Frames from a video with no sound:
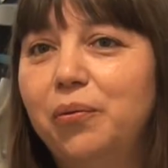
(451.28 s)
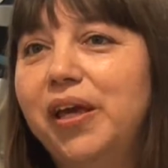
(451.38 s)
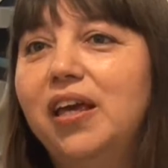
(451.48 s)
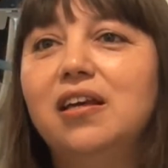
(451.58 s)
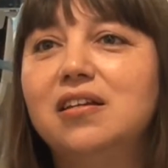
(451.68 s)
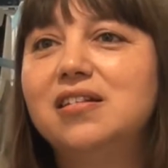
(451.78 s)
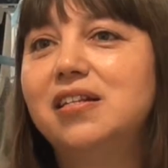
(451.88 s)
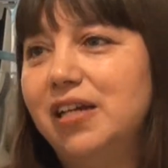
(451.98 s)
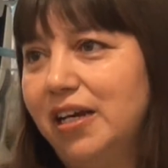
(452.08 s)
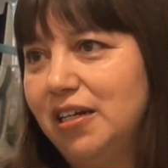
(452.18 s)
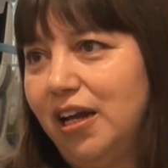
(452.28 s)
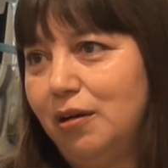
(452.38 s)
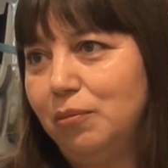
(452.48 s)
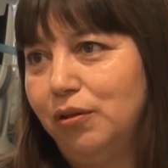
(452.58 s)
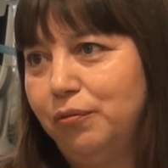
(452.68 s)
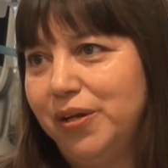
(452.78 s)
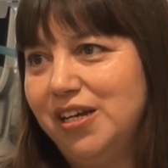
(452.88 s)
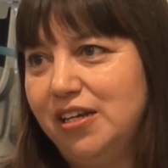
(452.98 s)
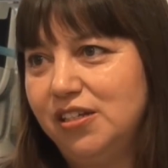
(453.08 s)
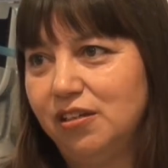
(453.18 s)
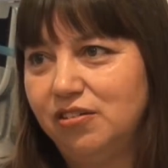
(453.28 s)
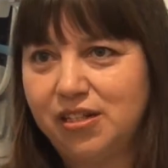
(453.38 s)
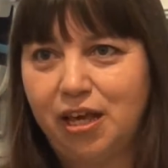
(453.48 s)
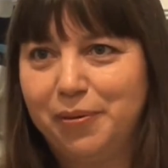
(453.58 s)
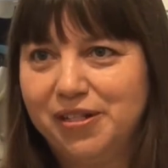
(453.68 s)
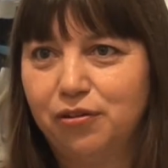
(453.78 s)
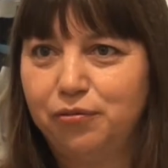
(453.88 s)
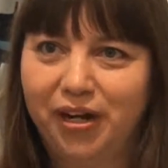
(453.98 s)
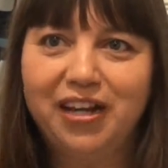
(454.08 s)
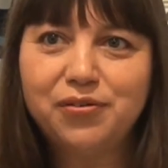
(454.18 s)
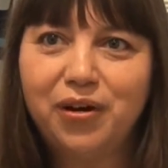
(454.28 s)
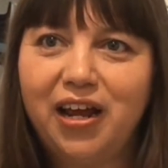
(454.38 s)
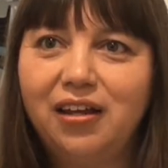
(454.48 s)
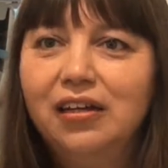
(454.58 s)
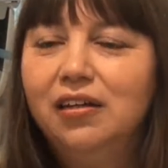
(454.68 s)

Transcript: So we can sedate an animal if we need to just keep it still for an X-ray.